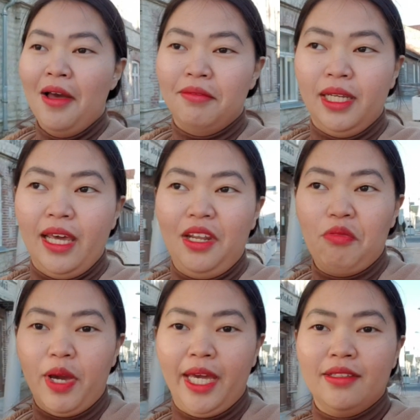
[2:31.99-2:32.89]
but
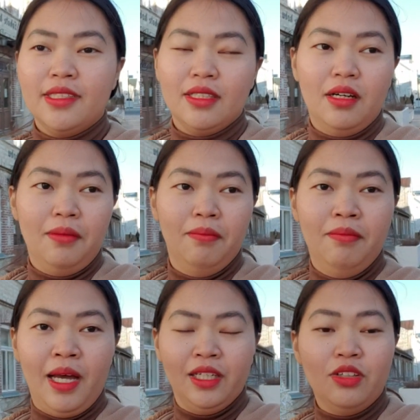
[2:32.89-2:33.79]
anyways,
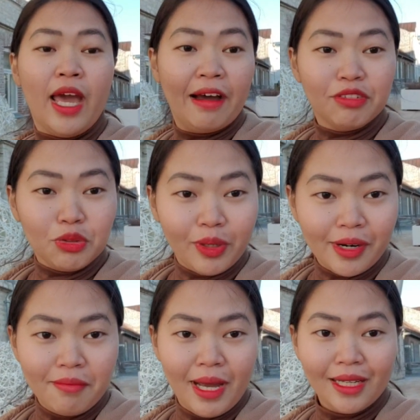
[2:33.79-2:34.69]
I don't have to wear
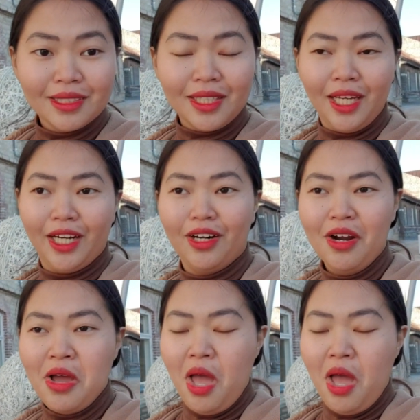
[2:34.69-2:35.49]
a mask here,